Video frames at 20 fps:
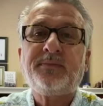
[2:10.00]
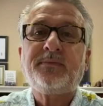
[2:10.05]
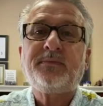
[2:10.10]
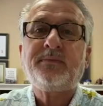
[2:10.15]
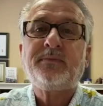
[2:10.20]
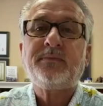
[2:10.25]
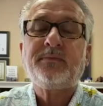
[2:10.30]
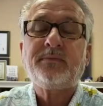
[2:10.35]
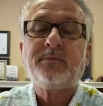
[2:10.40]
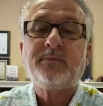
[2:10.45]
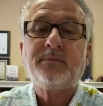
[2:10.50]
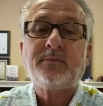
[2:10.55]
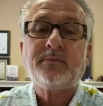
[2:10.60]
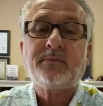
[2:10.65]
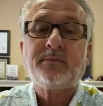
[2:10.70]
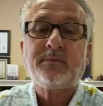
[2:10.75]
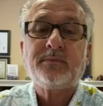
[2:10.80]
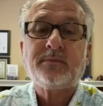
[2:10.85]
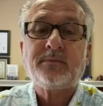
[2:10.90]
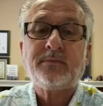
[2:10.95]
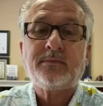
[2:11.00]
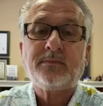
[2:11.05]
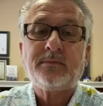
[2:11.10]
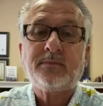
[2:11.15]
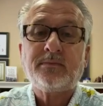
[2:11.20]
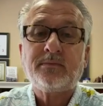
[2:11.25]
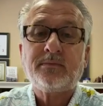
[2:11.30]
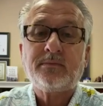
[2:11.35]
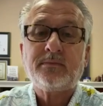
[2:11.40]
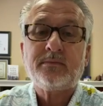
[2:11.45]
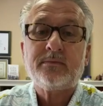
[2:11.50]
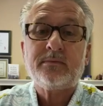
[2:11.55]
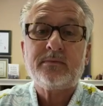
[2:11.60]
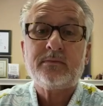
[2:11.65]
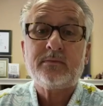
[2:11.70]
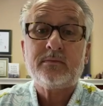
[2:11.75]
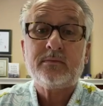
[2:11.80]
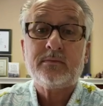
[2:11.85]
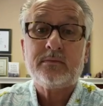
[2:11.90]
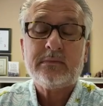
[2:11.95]

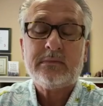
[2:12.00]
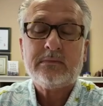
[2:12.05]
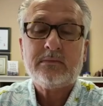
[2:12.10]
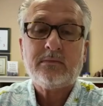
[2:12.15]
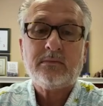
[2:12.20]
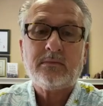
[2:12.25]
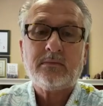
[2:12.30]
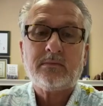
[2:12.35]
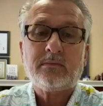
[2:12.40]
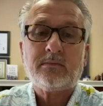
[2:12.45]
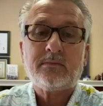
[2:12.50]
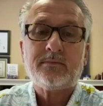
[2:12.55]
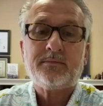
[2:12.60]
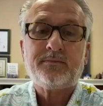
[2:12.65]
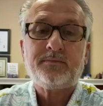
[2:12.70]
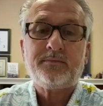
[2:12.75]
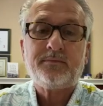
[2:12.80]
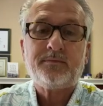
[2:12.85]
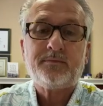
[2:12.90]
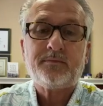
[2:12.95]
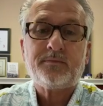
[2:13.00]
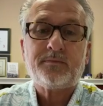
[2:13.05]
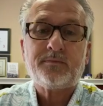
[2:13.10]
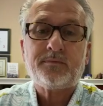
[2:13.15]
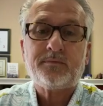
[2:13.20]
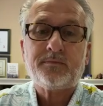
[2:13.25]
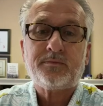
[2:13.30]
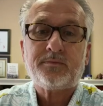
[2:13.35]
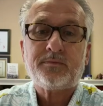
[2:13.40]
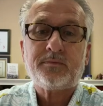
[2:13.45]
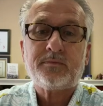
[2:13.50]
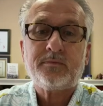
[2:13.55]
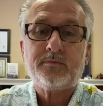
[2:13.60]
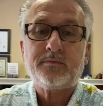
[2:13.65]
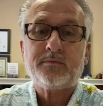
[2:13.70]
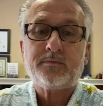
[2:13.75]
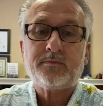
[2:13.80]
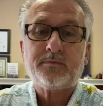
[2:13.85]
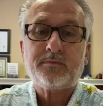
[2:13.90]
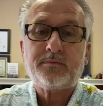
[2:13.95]

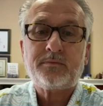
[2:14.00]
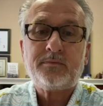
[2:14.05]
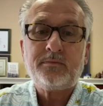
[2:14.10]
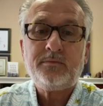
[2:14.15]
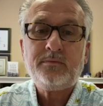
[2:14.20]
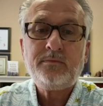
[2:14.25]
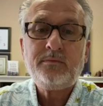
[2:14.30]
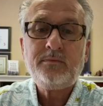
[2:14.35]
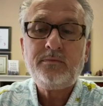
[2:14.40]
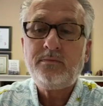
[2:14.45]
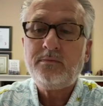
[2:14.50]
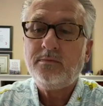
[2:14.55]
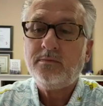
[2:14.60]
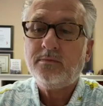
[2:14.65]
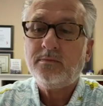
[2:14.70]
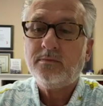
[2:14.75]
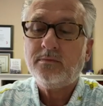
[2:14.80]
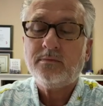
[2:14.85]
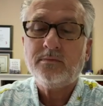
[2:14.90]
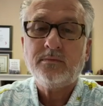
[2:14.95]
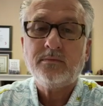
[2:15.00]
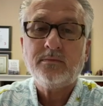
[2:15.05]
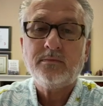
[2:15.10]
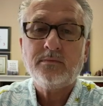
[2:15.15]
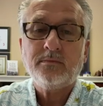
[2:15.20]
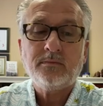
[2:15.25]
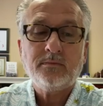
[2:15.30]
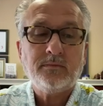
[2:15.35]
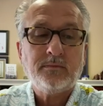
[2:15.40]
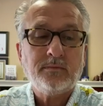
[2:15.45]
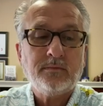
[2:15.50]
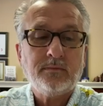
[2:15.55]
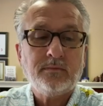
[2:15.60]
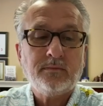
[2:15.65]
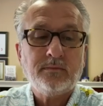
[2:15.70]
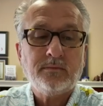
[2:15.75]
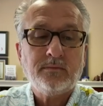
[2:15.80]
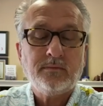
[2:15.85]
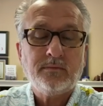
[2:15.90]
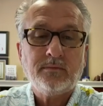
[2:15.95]

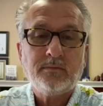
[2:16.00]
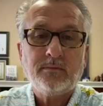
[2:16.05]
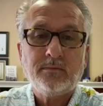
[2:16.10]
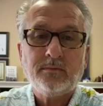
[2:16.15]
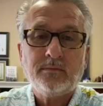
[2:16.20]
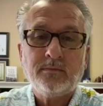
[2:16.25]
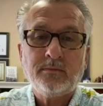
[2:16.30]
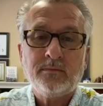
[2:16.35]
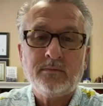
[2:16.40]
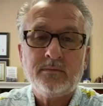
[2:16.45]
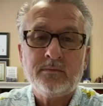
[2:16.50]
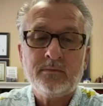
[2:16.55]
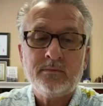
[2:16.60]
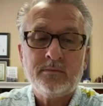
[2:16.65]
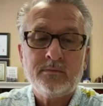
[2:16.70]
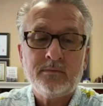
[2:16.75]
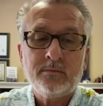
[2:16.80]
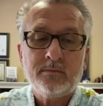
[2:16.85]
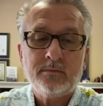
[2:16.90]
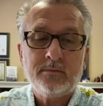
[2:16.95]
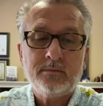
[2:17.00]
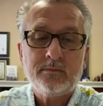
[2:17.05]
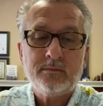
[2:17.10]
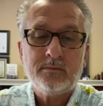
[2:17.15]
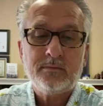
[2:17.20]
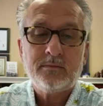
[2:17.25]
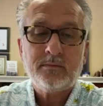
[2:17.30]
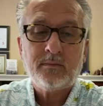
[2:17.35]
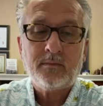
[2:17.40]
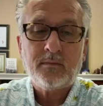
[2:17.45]
Nothing is said.